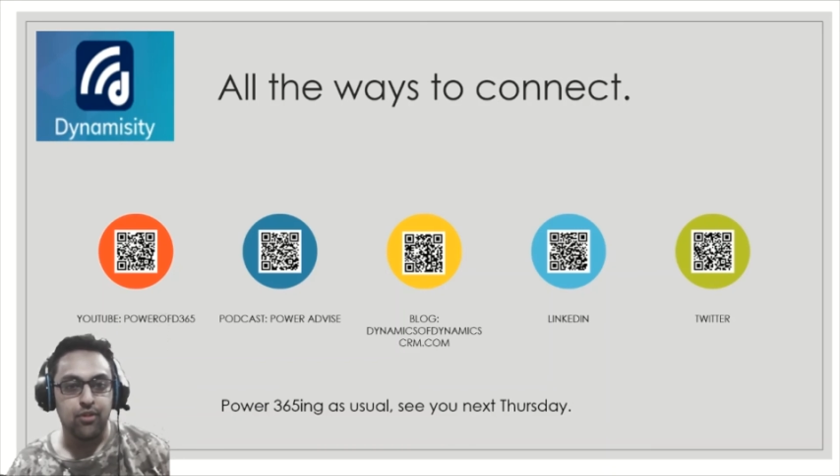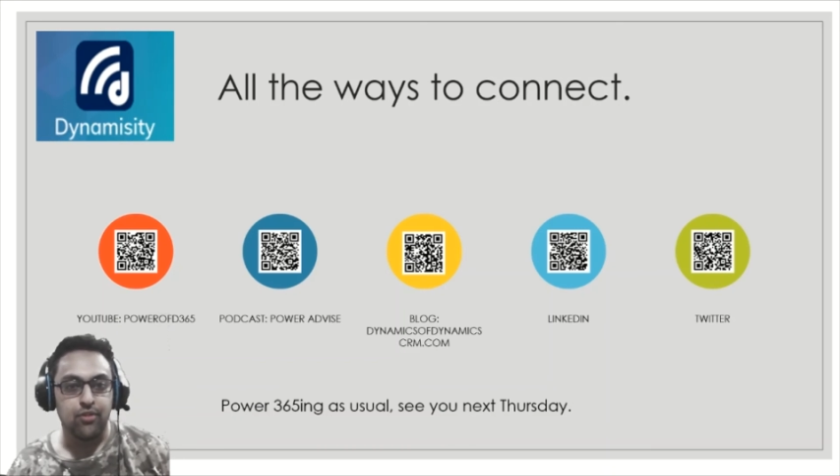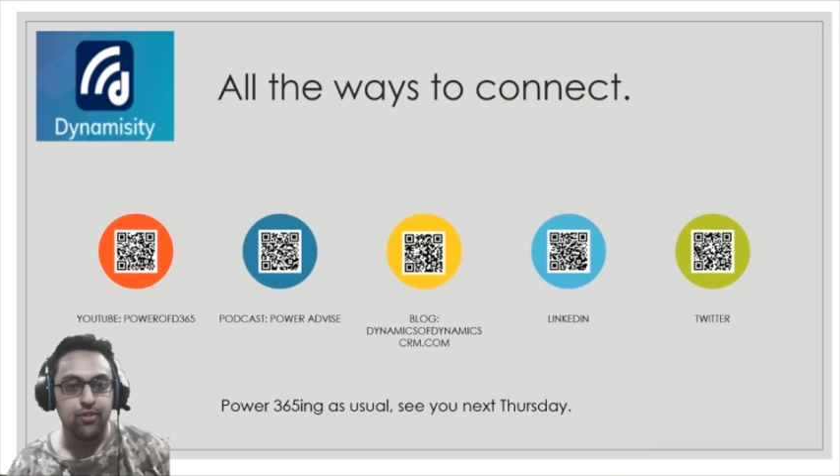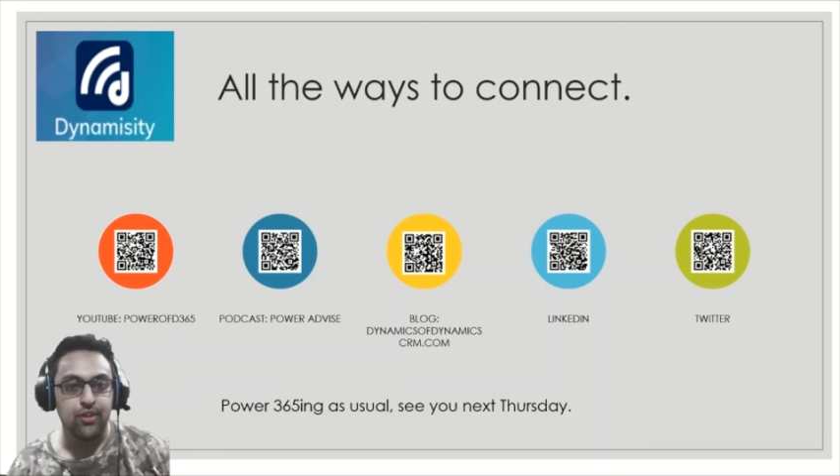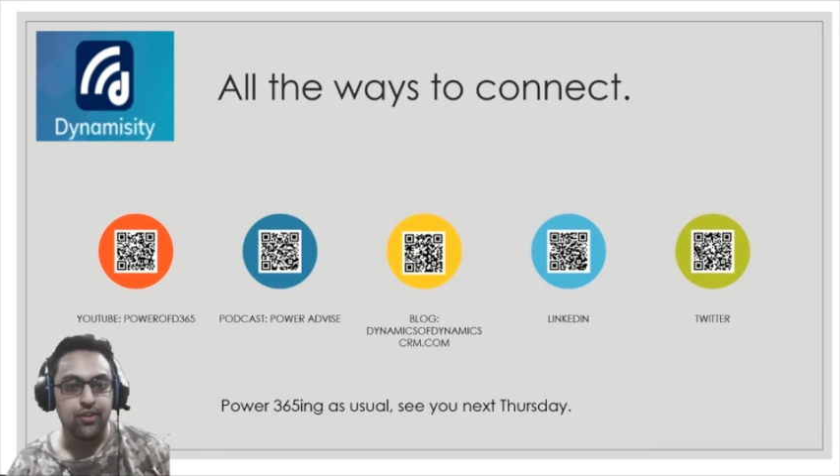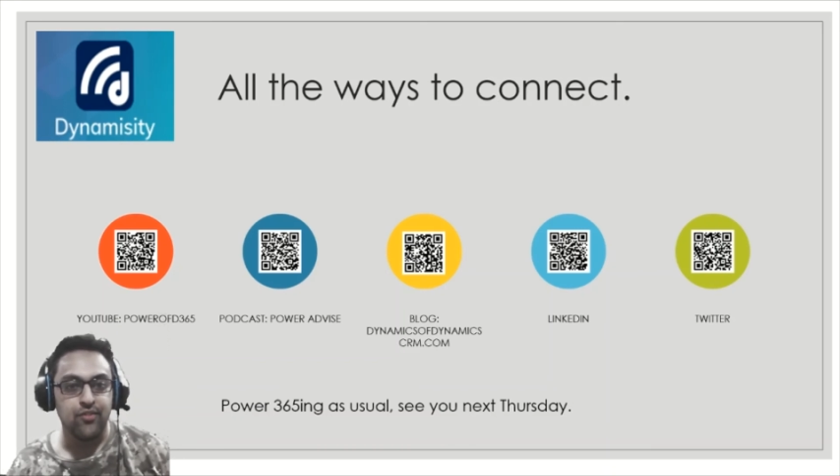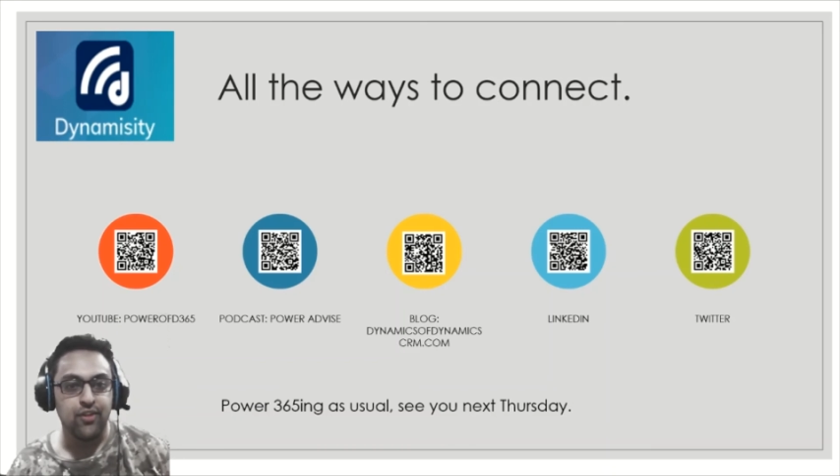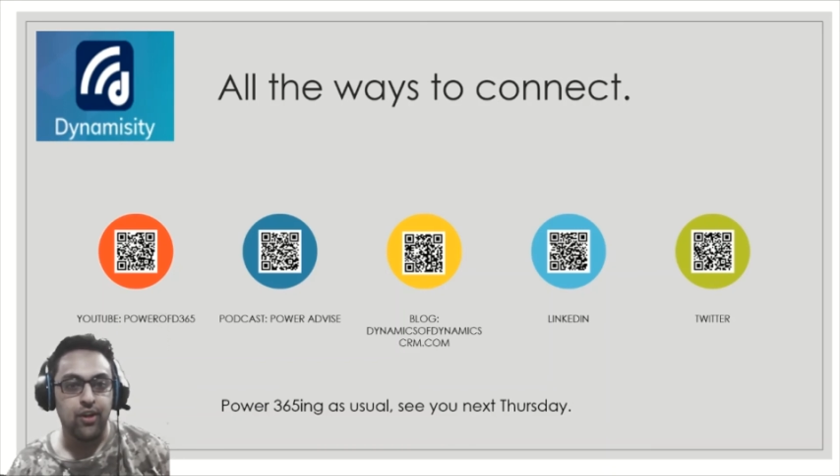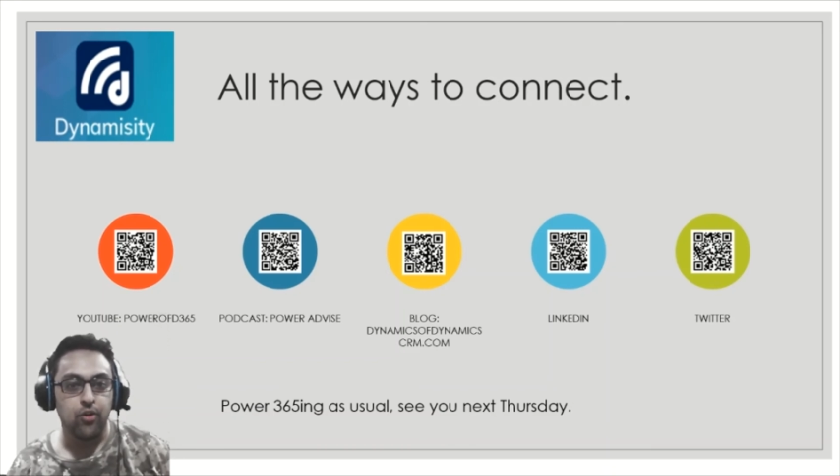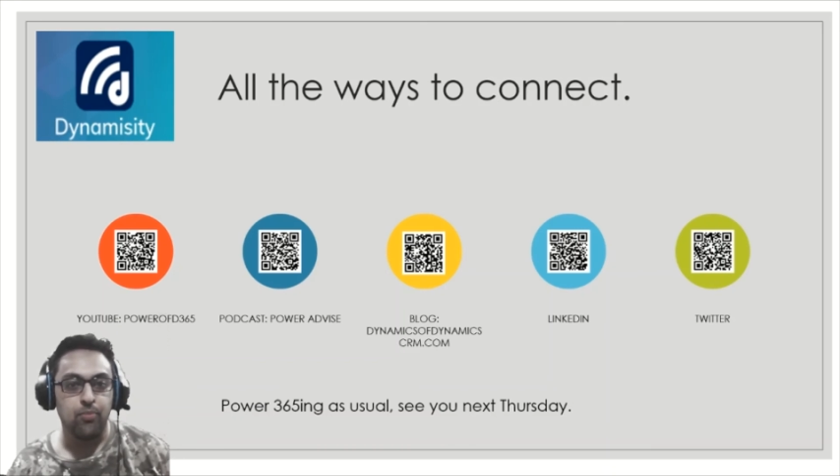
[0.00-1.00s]

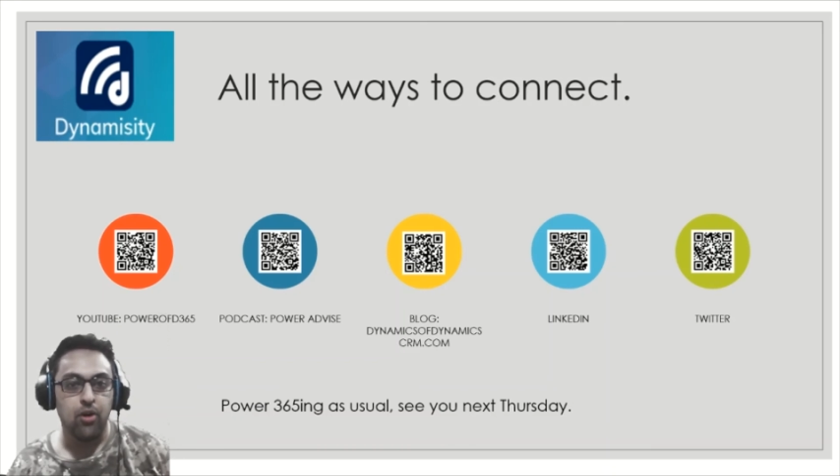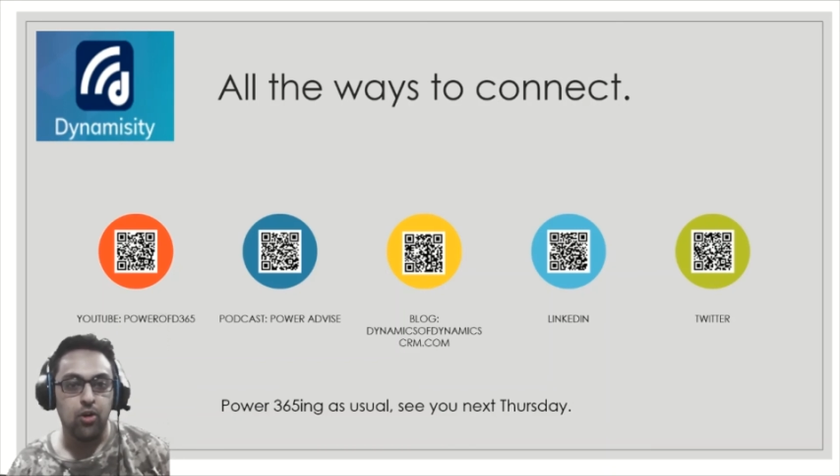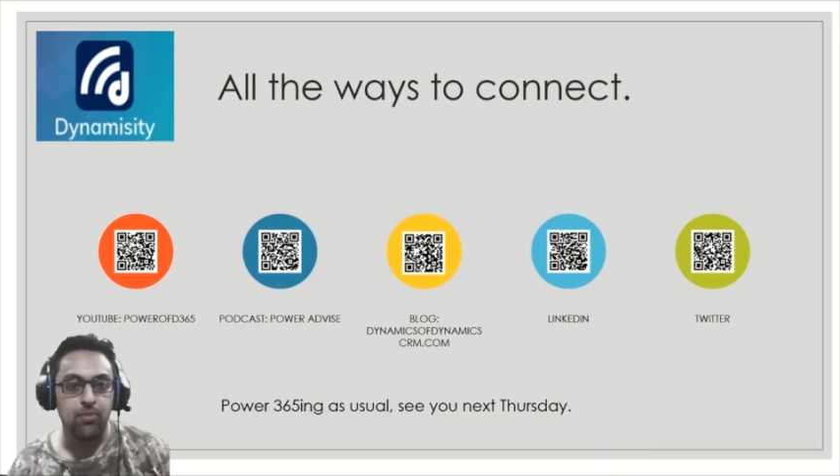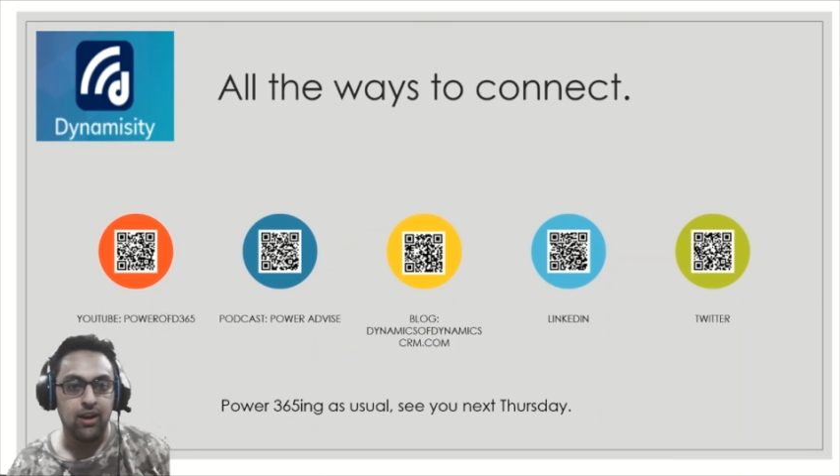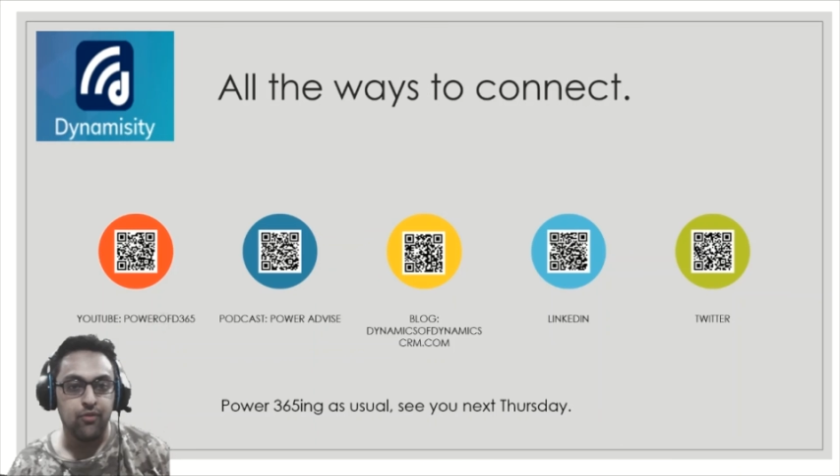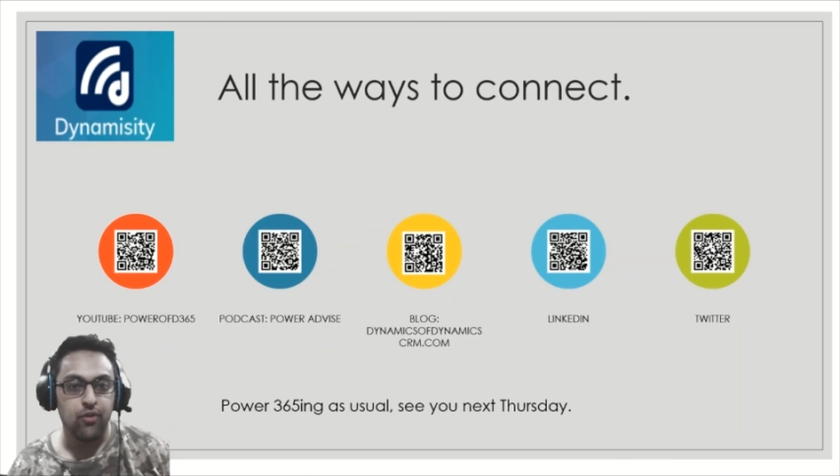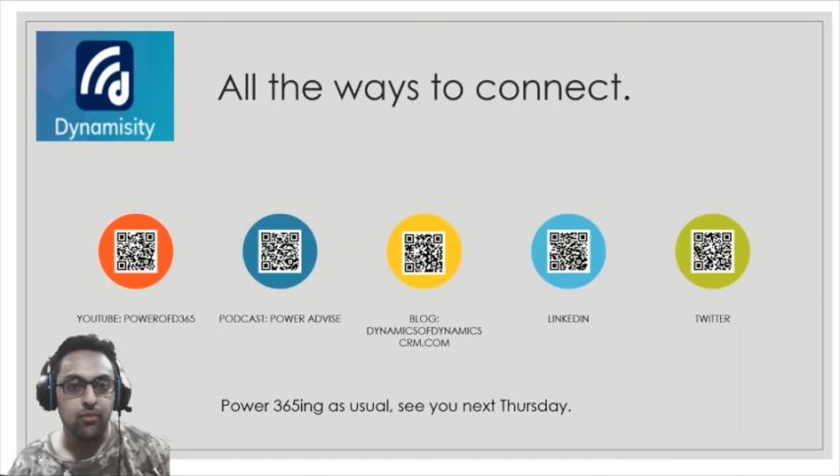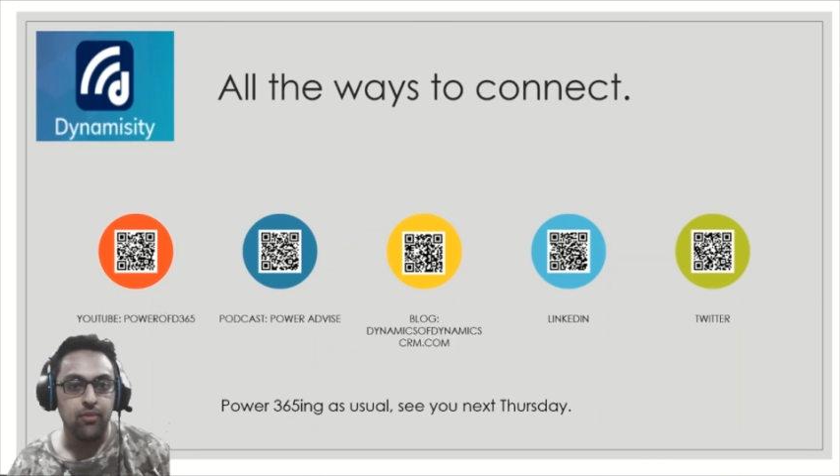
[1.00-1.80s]
365 or Power Platform,